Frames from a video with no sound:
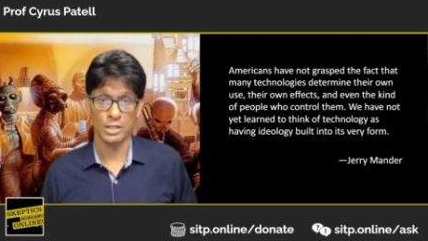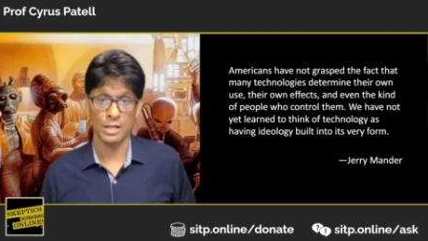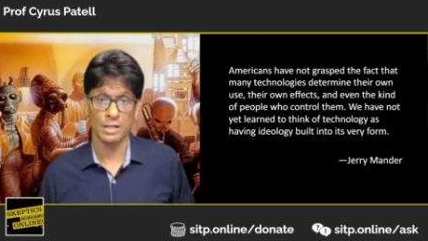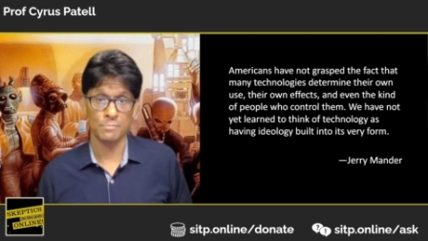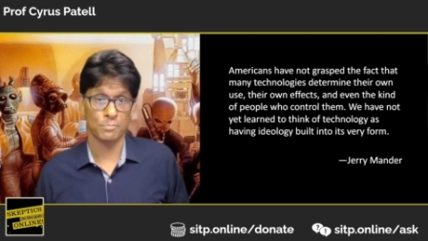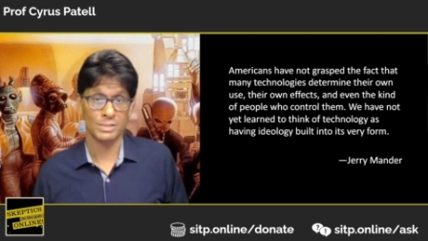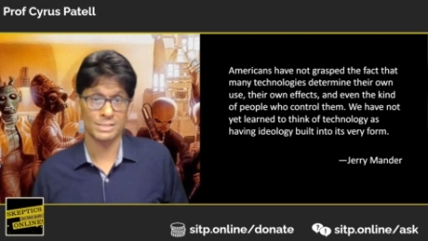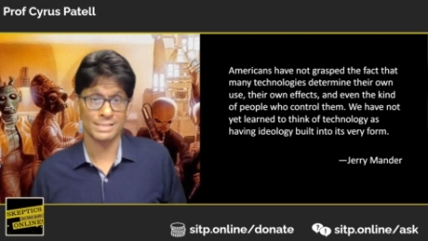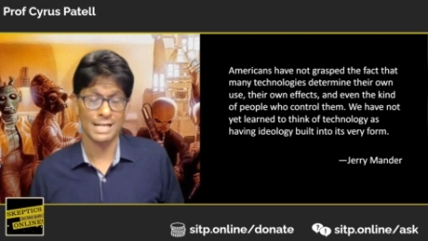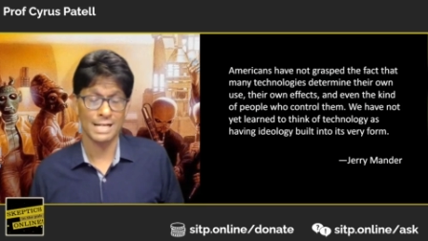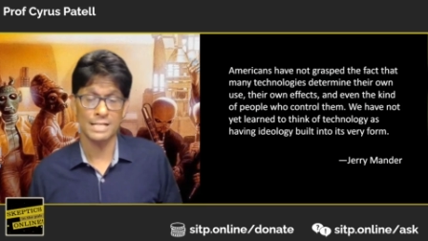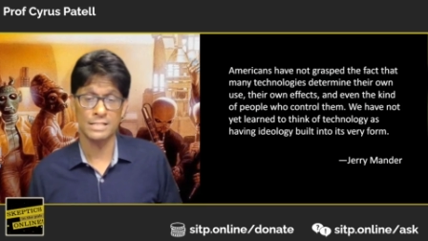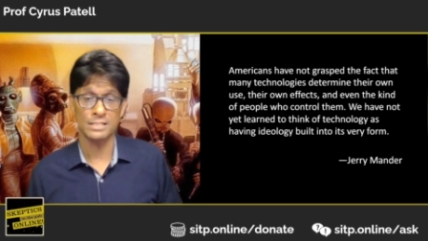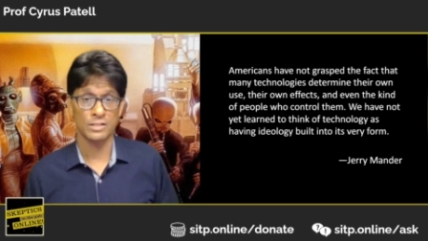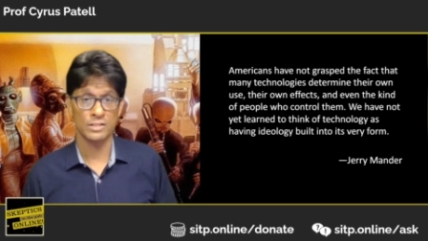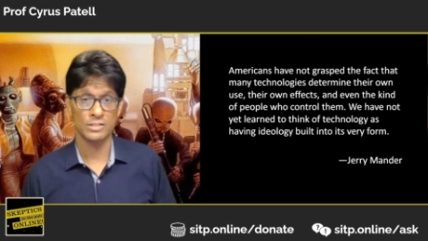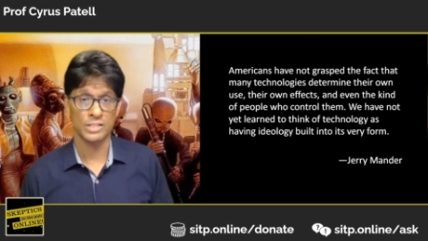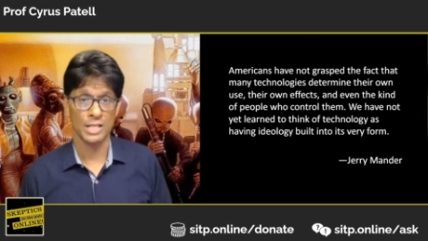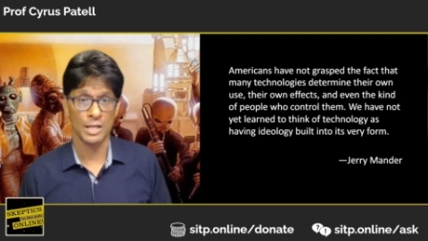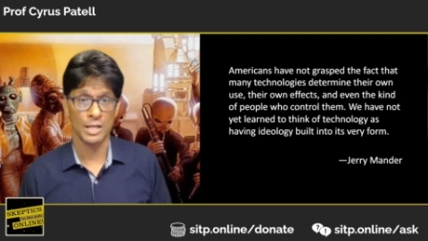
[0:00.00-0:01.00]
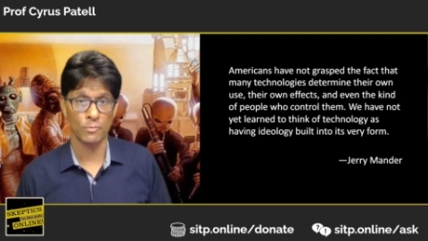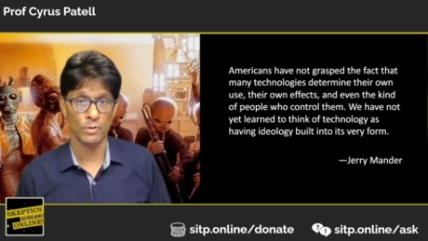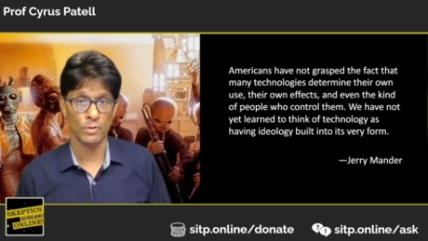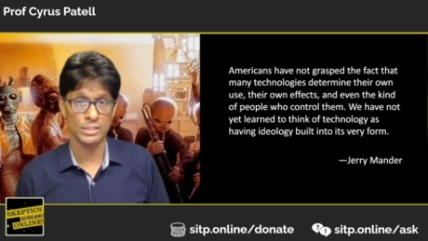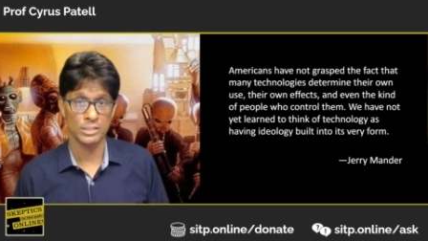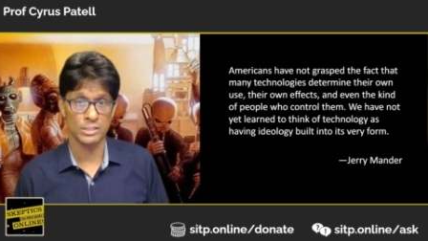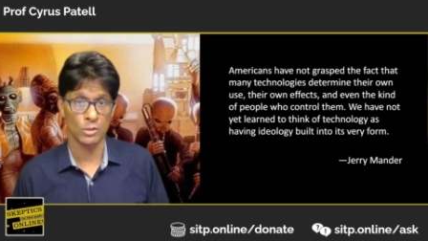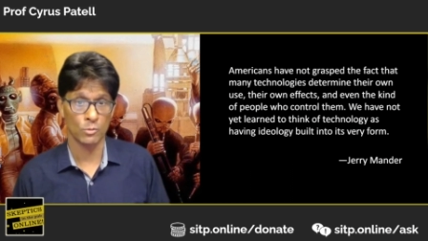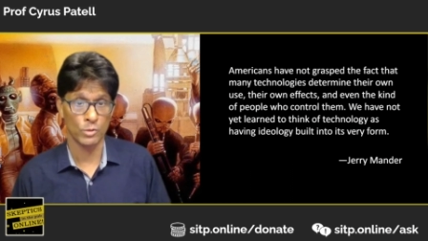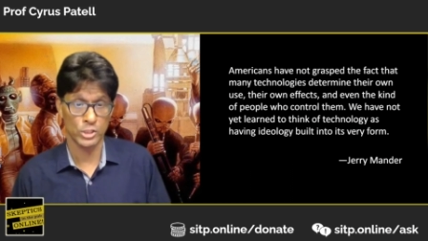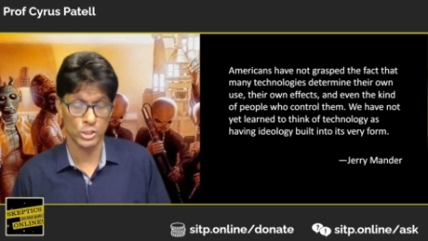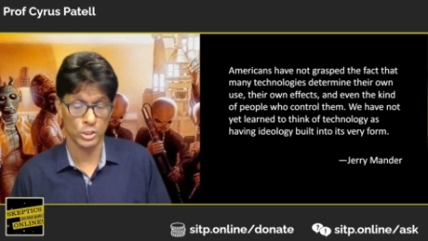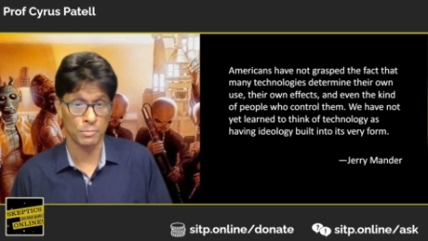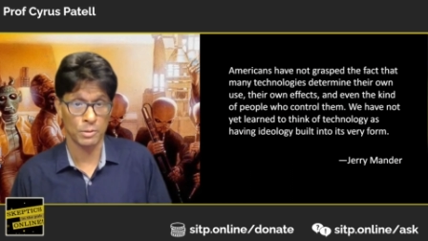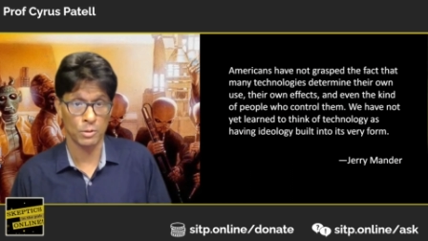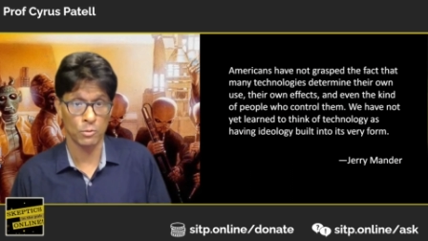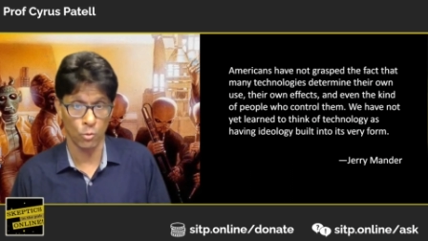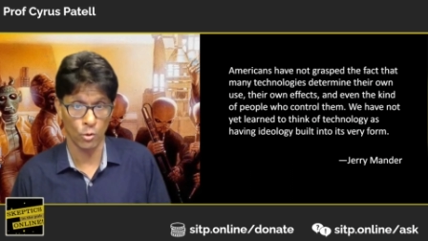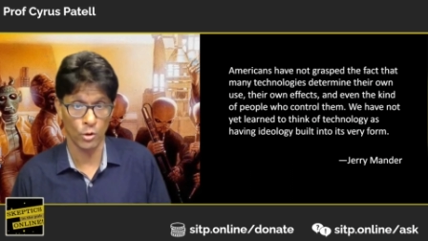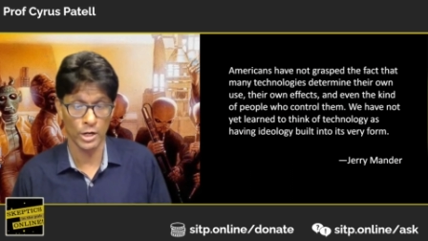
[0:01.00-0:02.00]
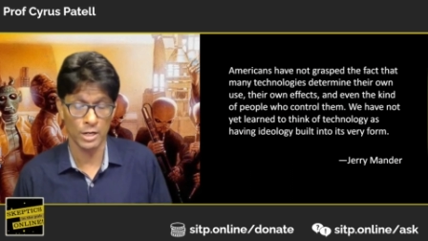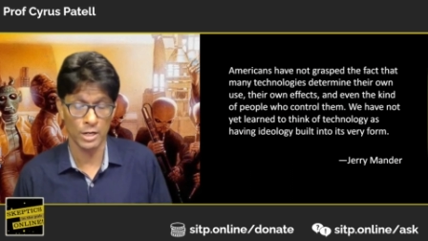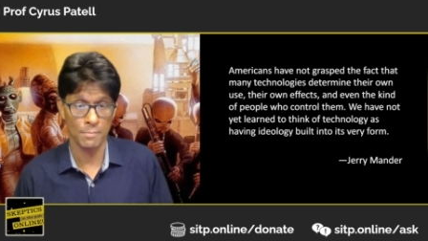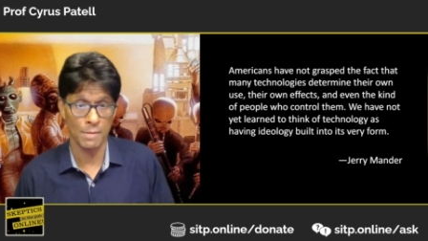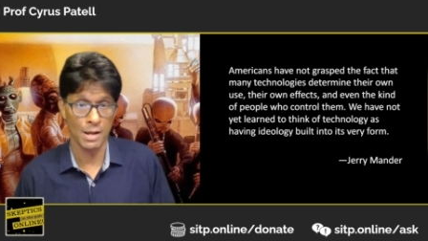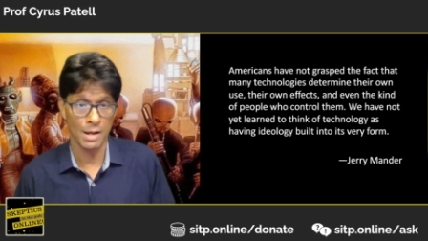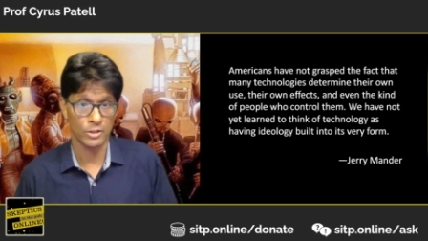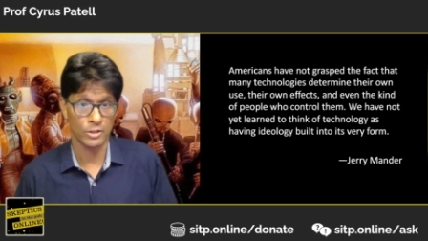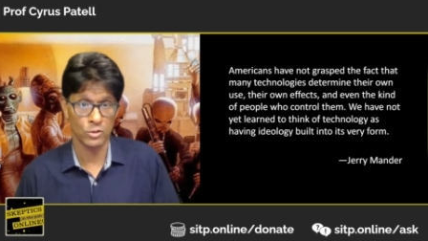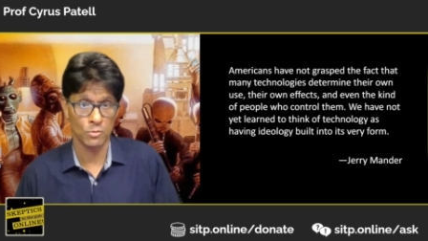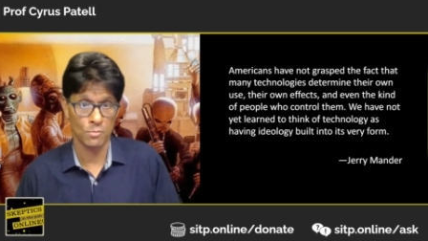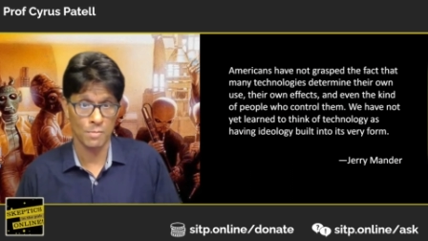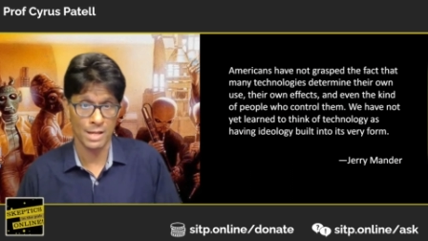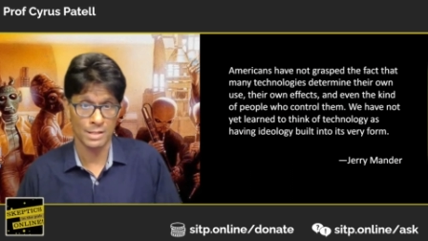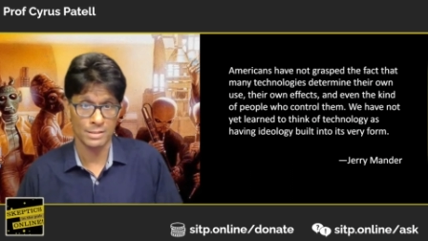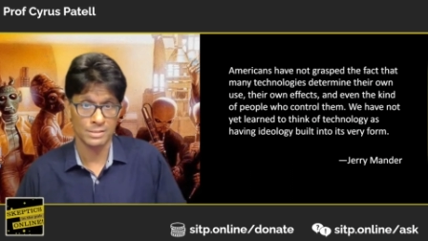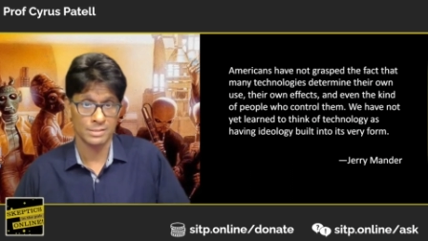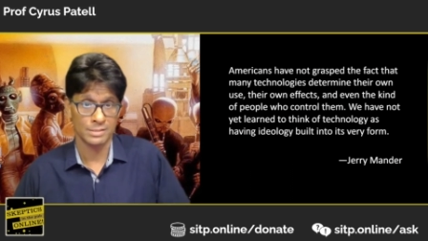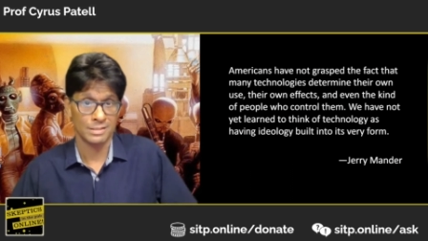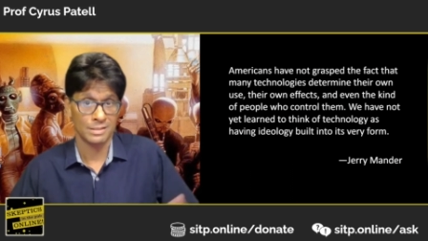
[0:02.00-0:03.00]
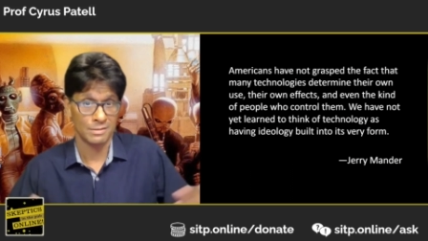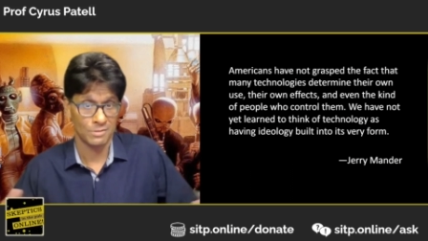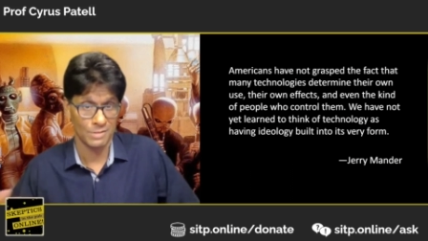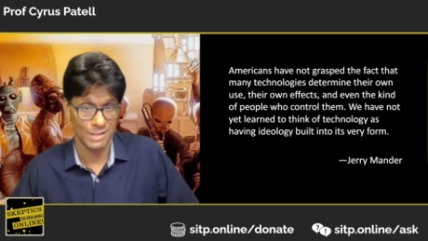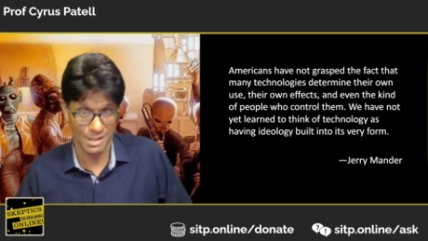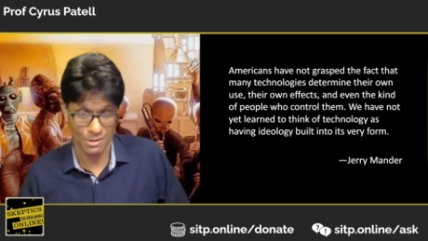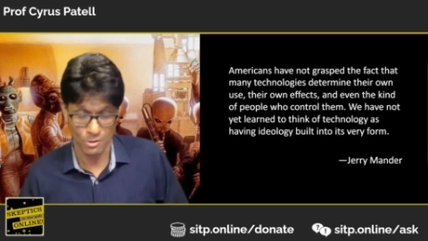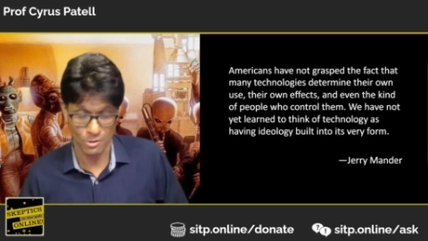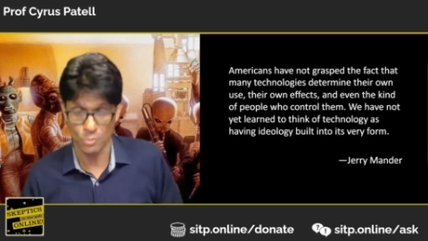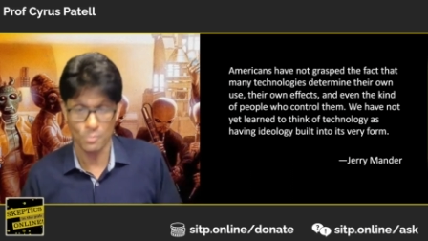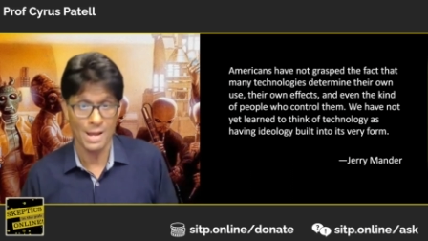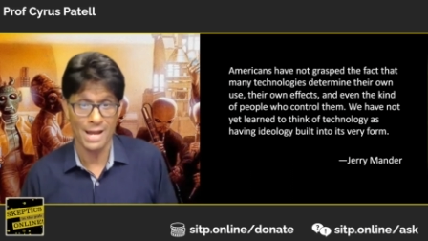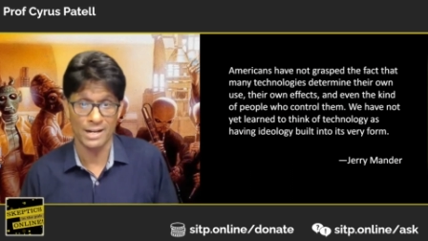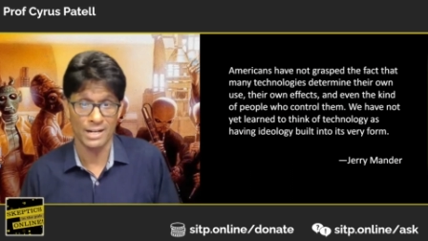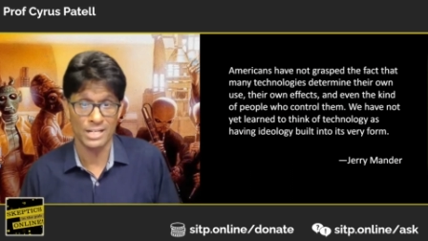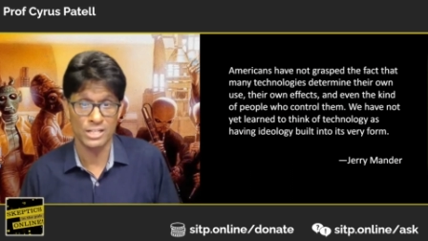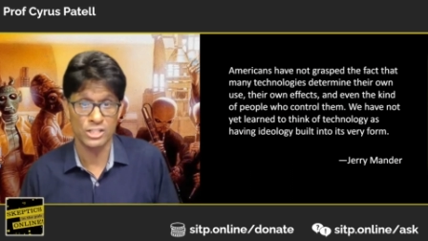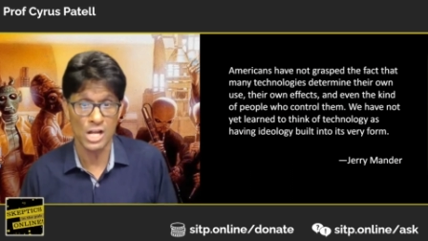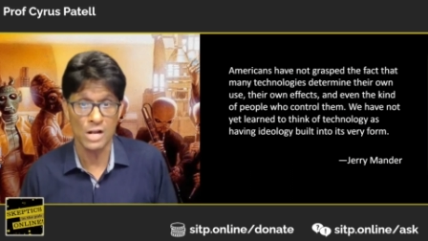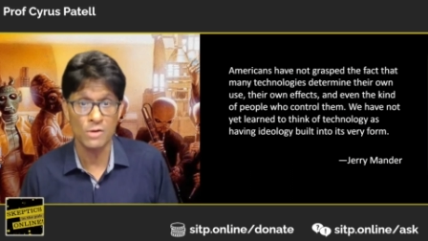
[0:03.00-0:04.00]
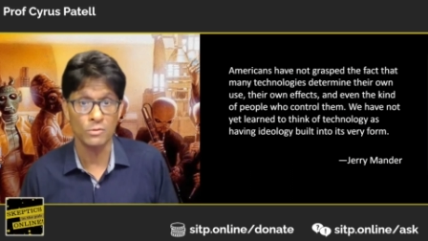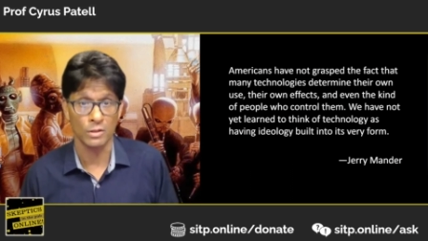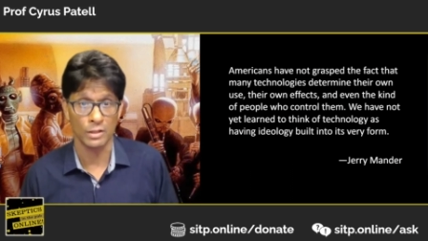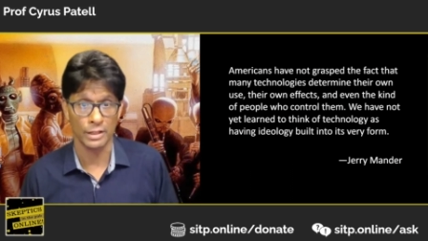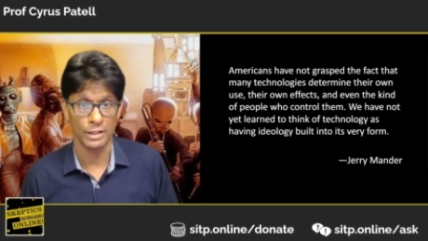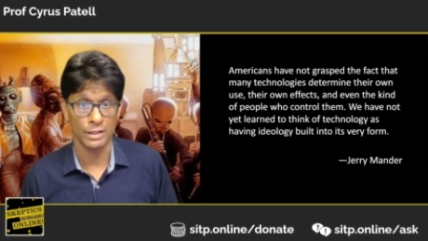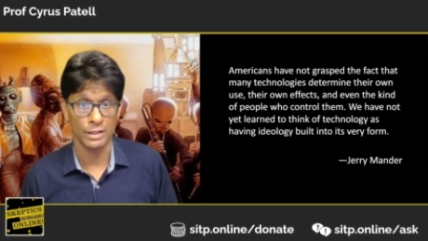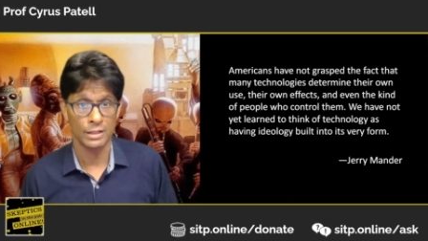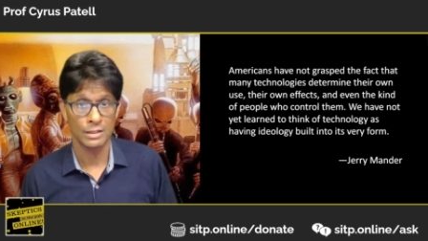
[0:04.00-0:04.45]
precisely the same reason that we should be worried about humanity generally.